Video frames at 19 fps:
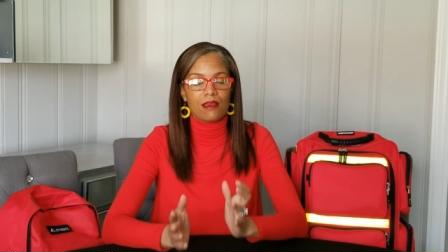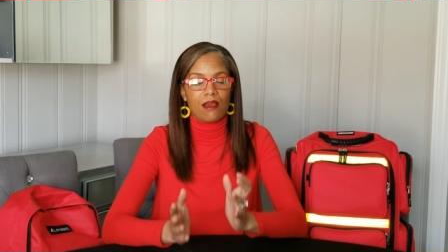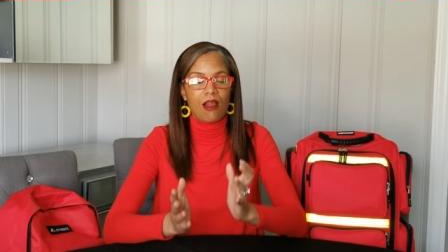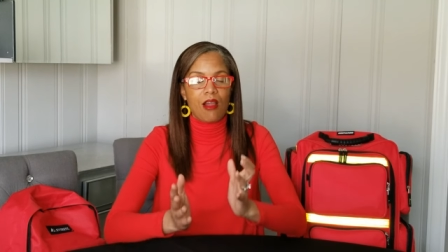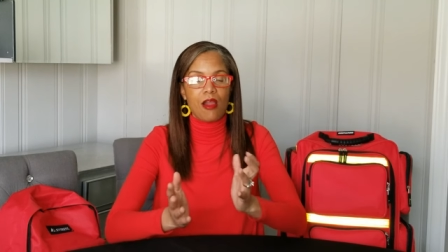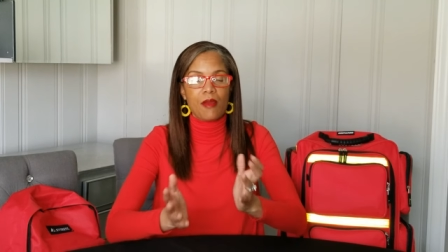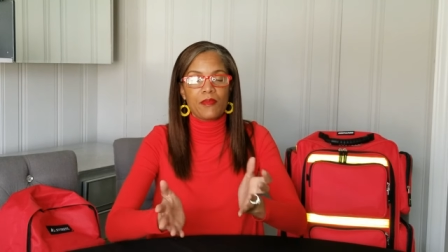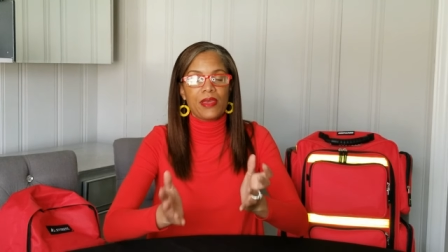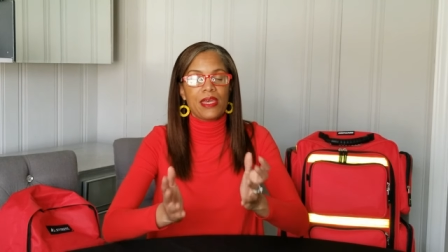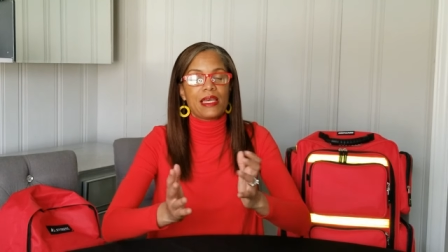
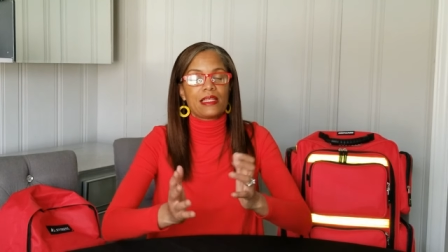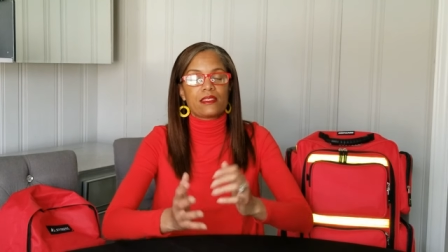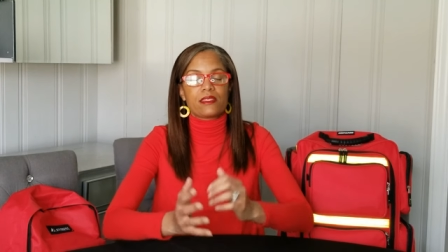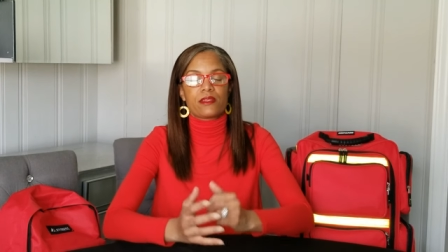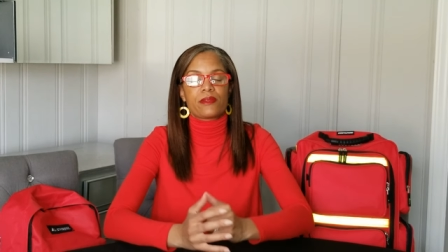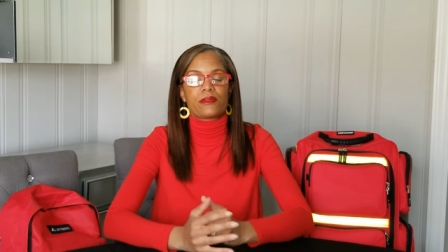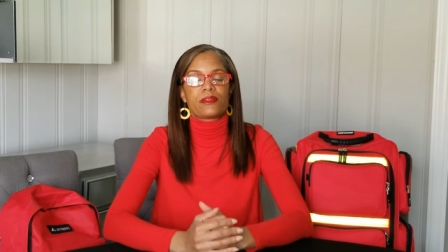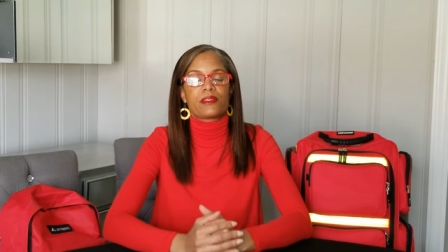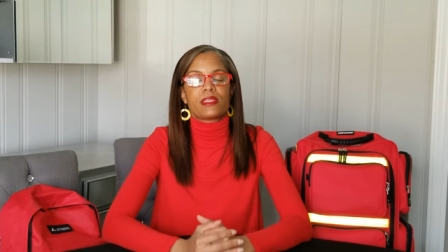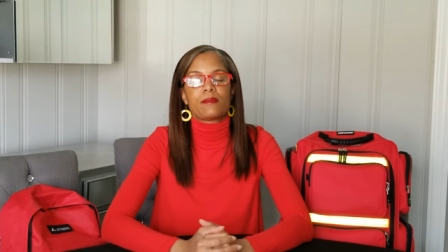Our pets
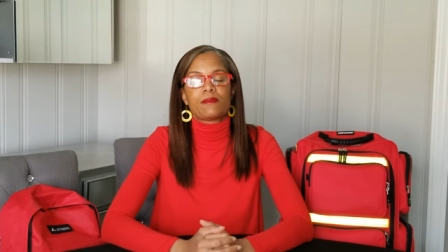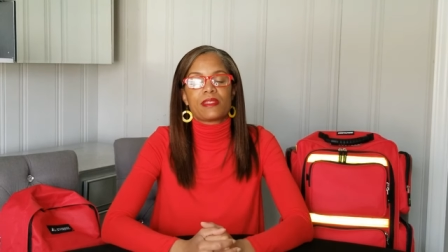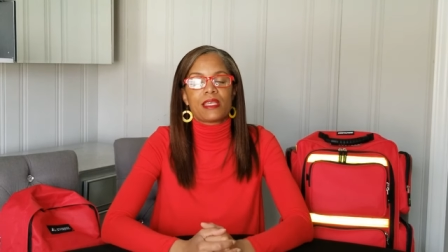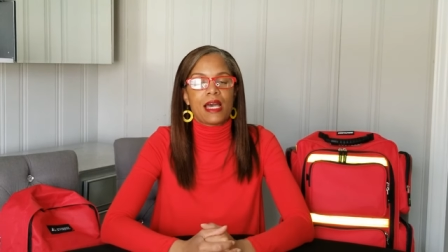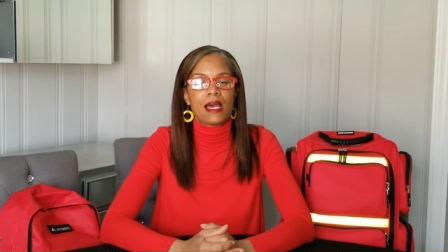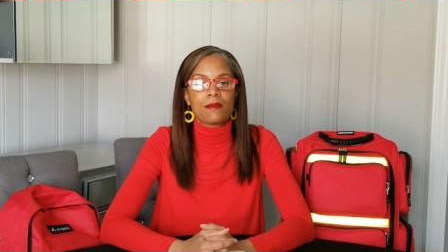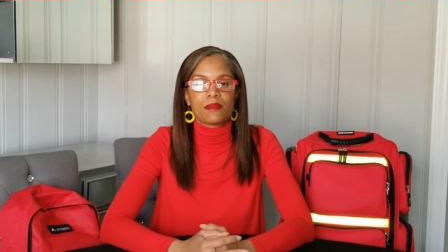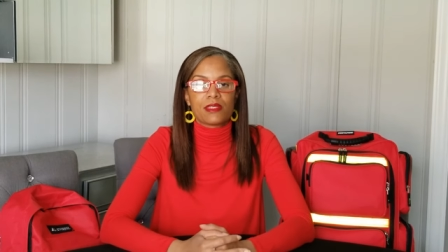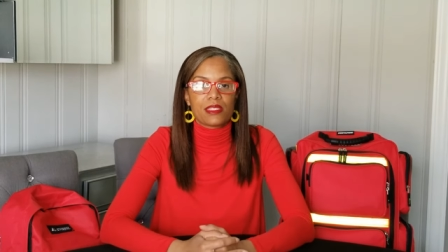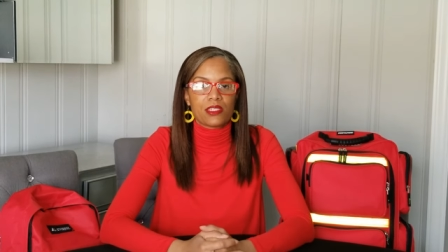are
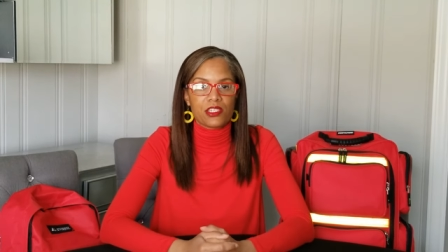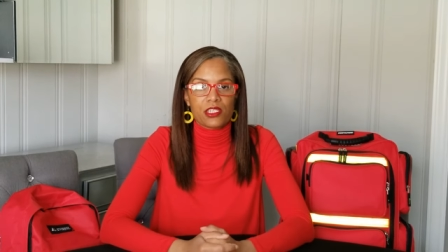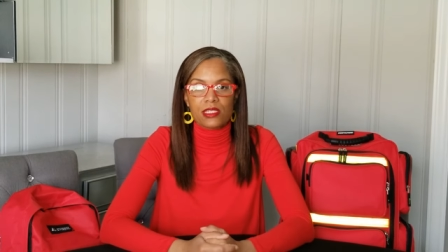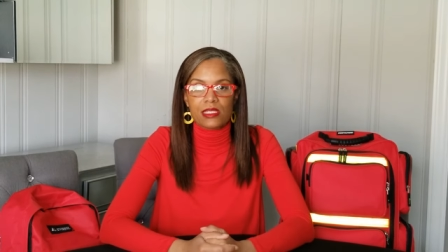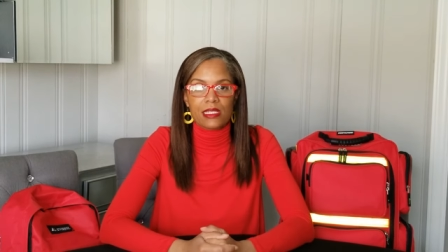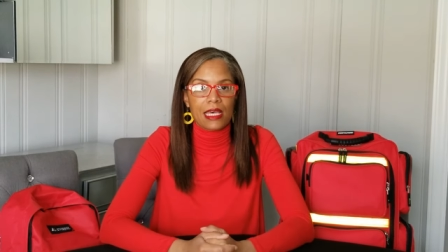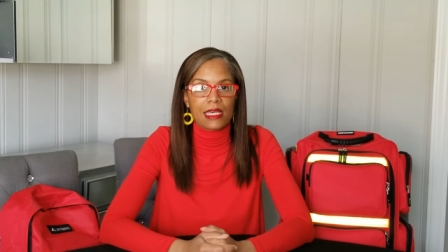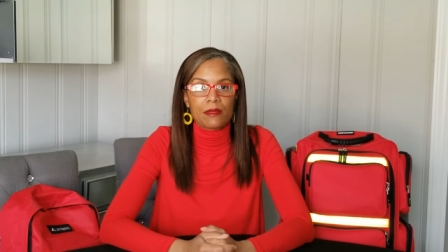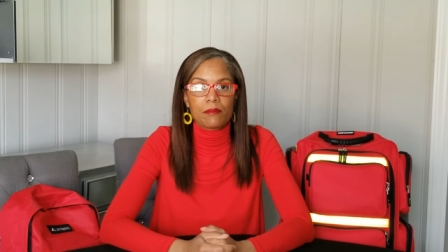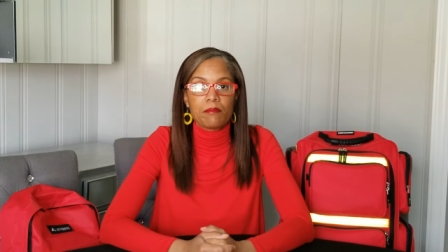sometimes just
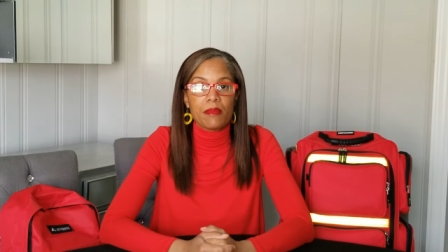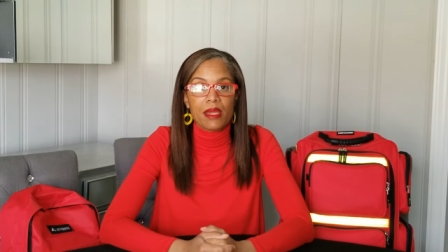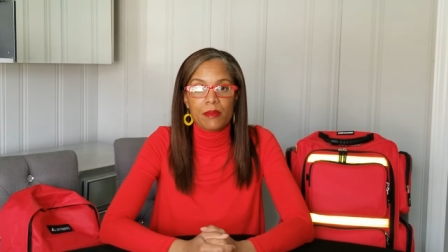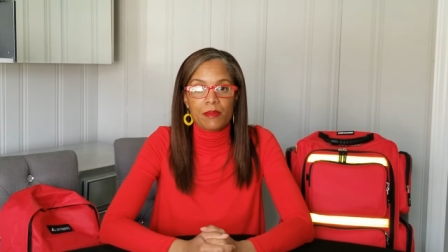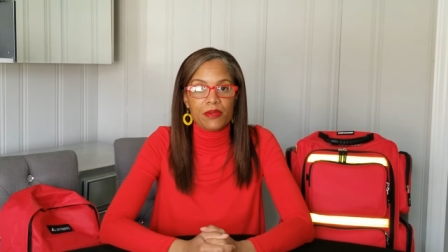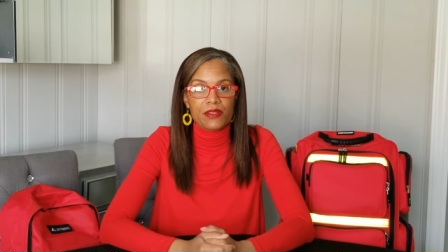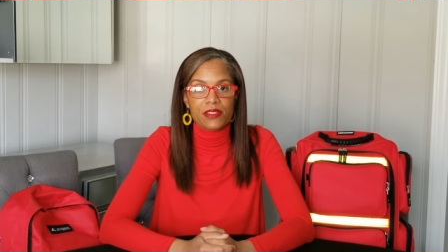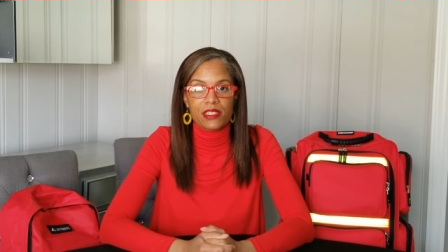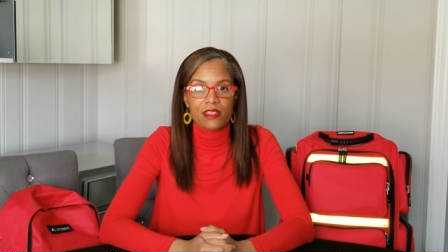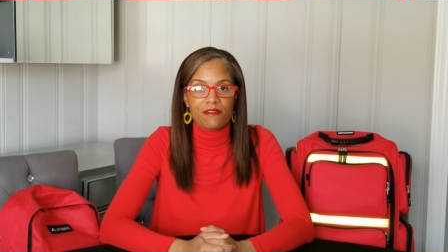like
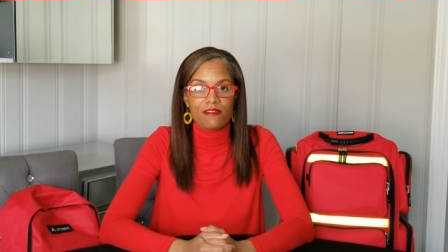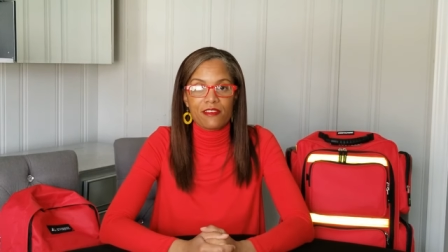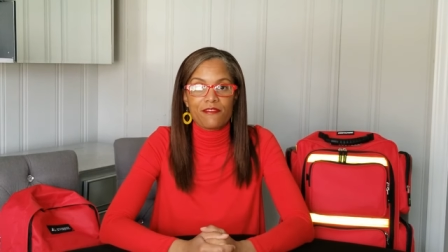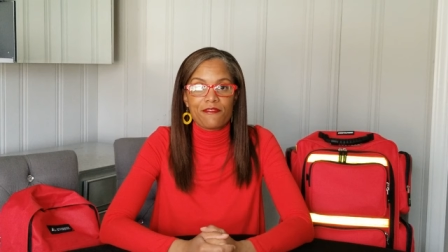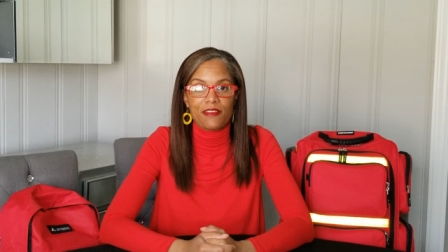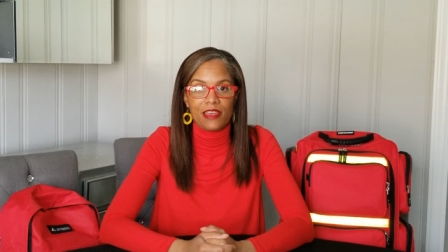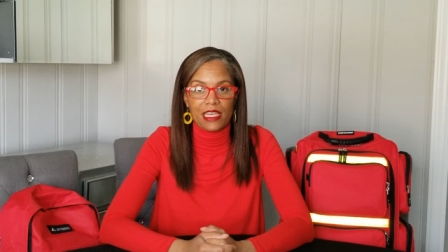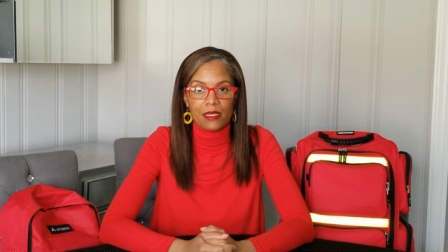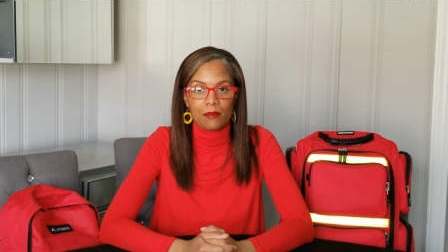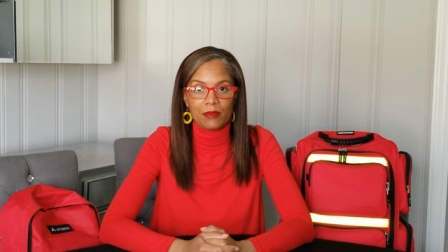members of the
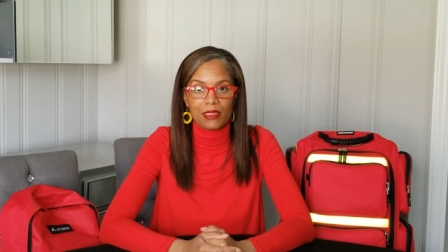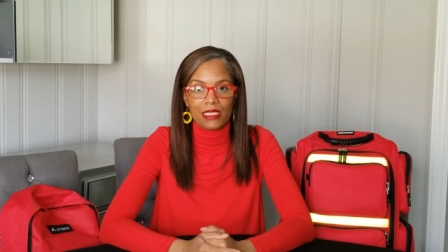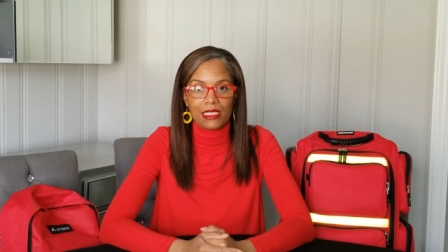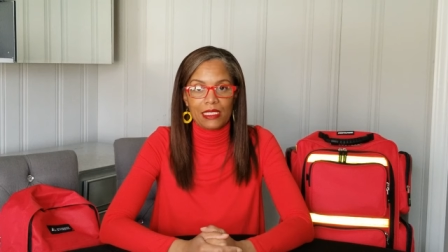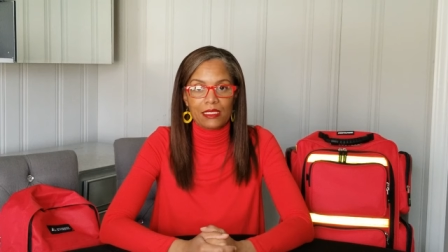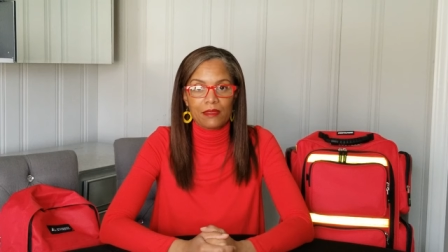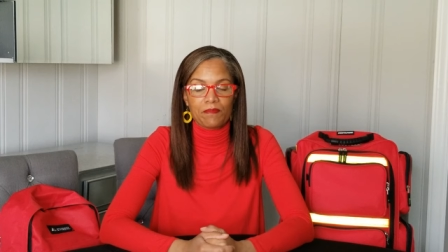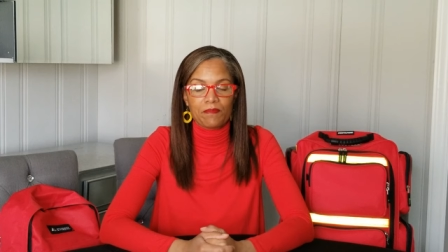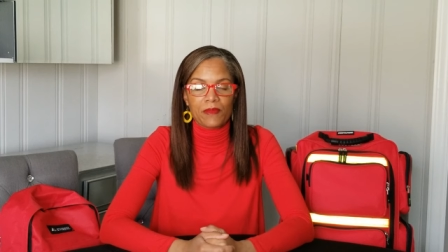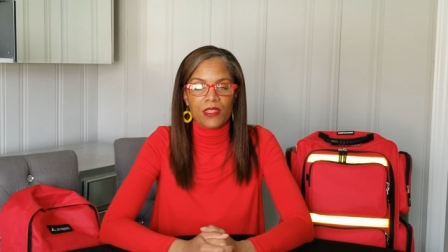family.